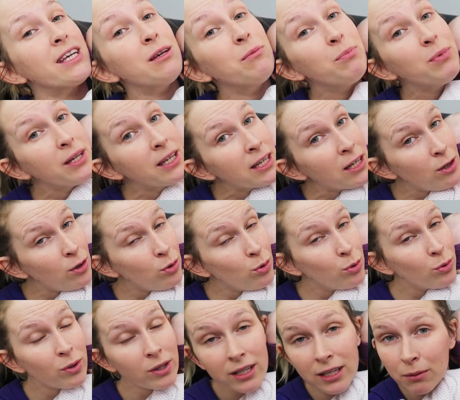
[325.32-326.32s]
keep being
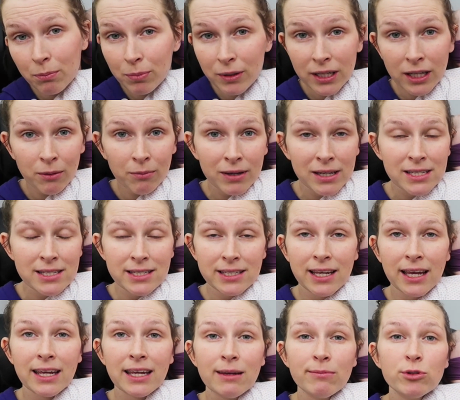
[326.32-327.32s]
you, keep being
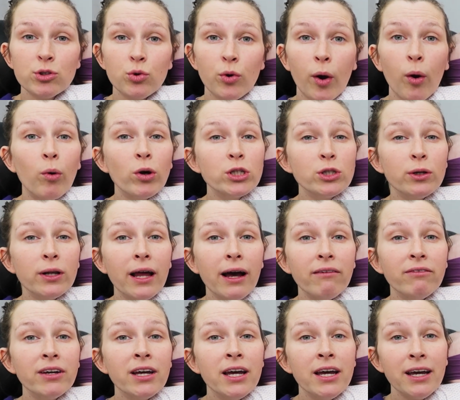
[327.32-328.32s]
amazing, and keep doing what you
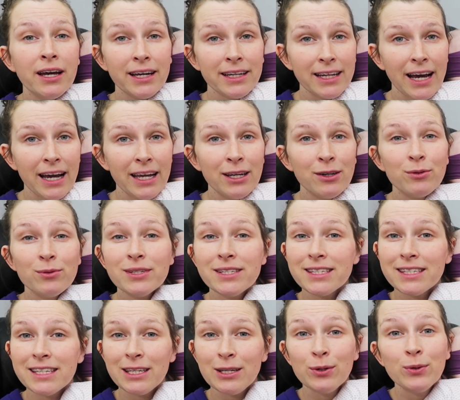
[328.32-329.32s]
love. And I will
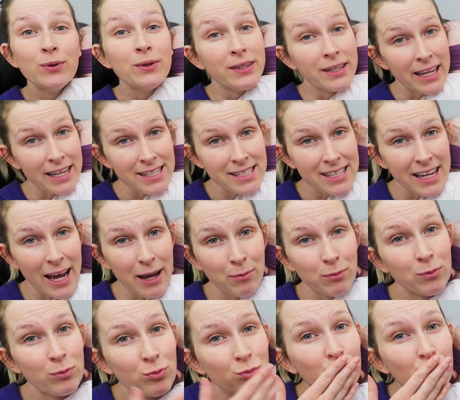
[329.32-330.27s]
see you next time.